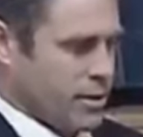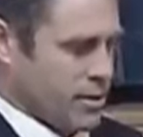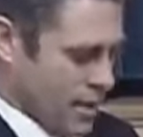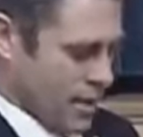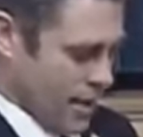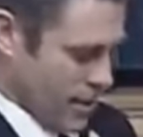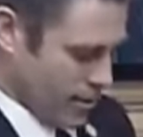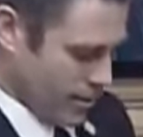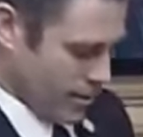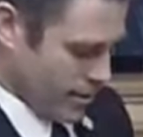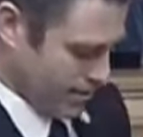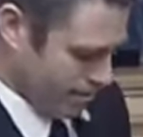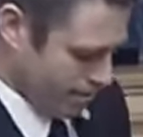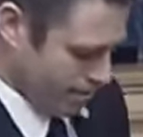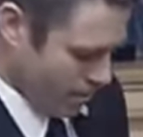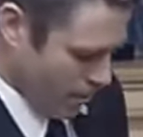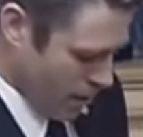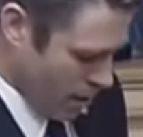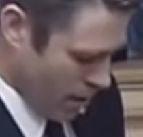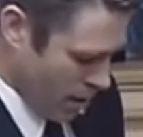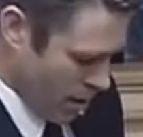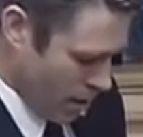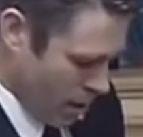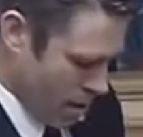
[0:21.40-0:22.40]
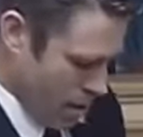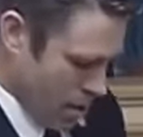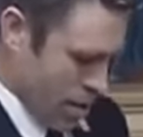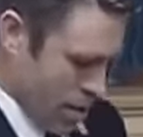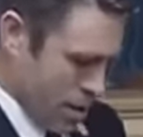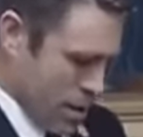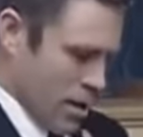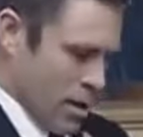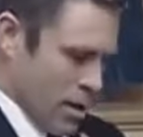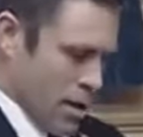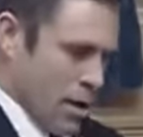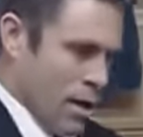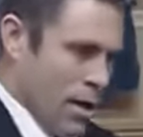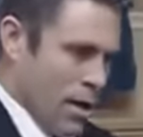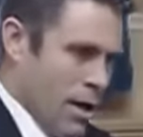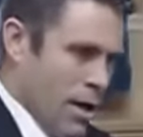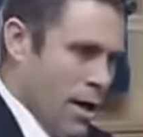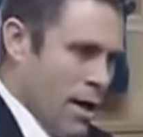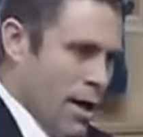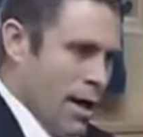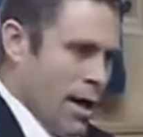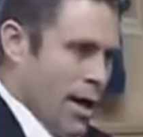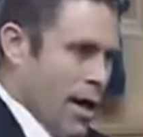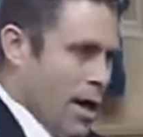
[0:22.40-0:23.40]
etc.
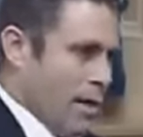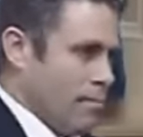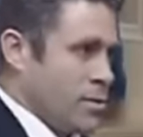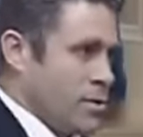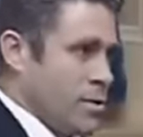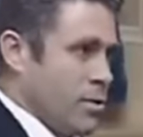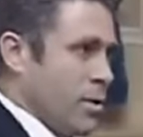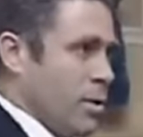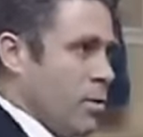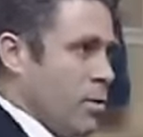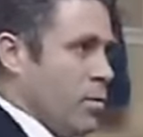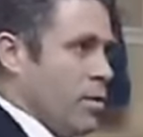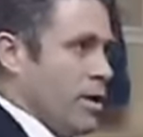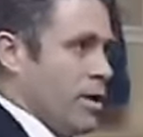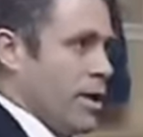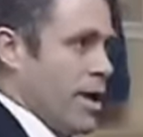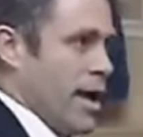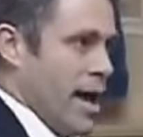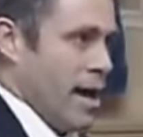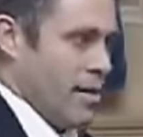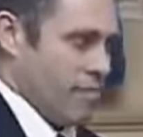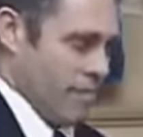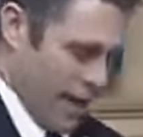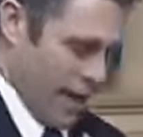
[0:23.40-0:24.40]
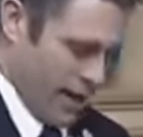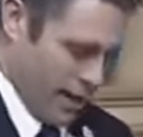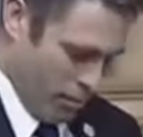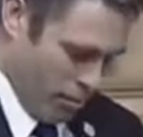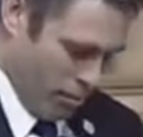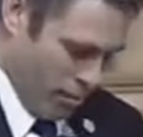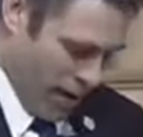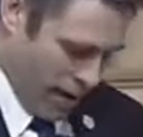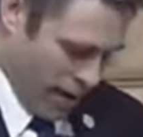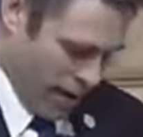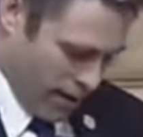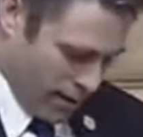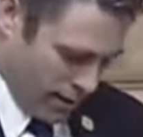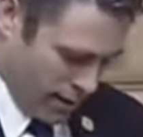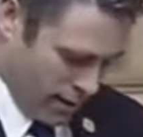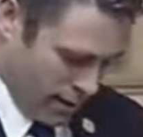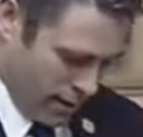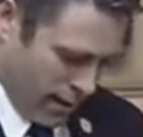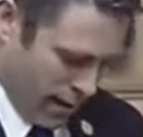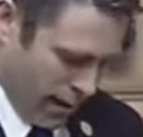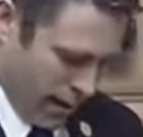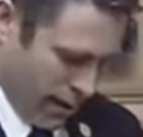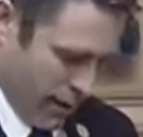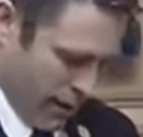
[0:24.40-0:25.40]
And I'm certainly willing to have that
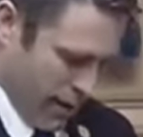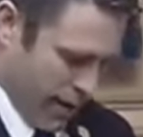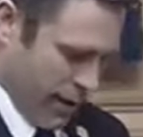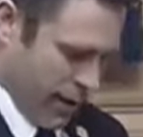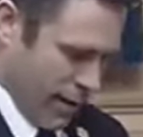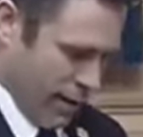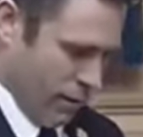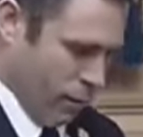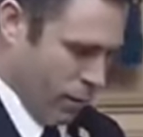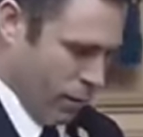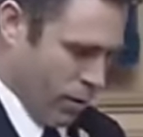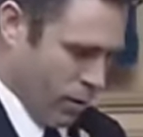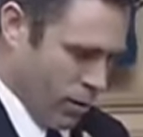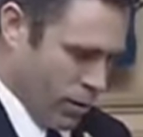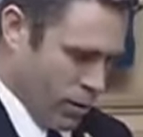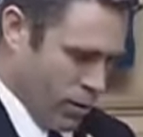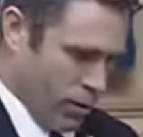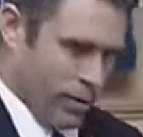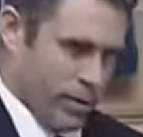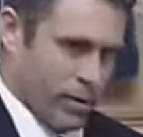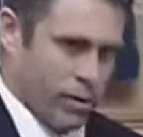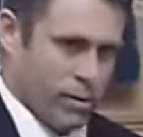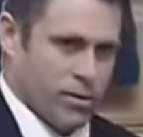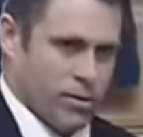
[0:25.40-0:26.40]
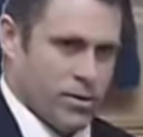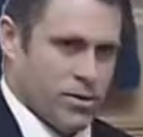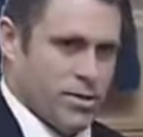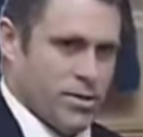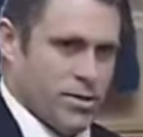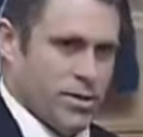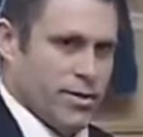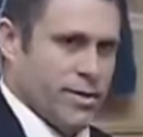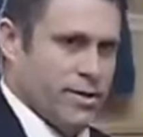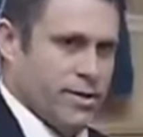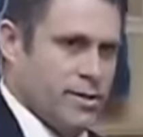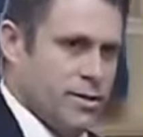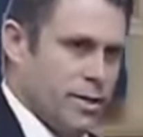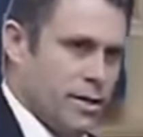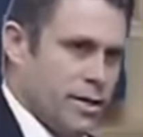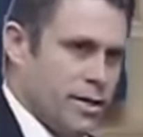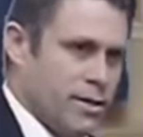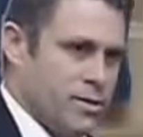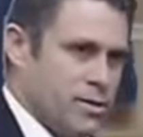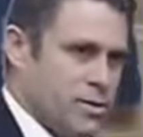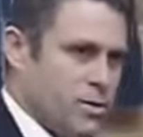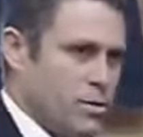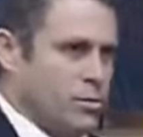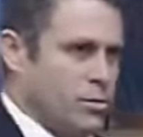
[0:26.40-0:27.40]
debate. I think if we were going to look seriously
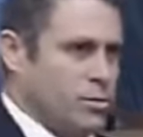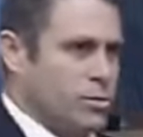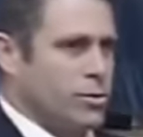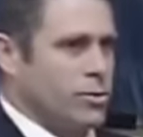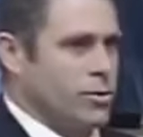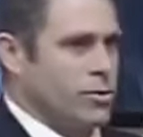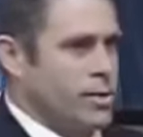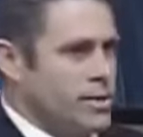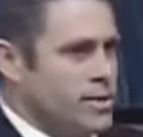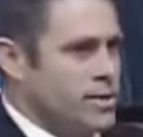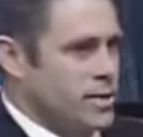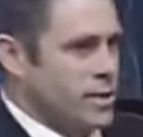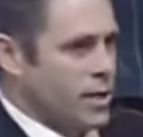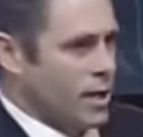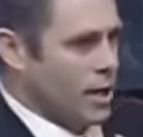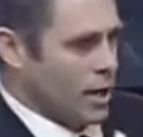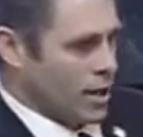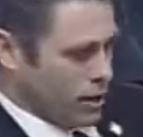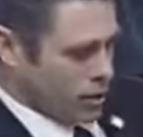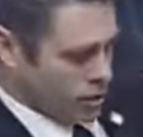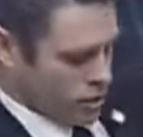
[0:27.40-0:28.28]
at school shootings and gun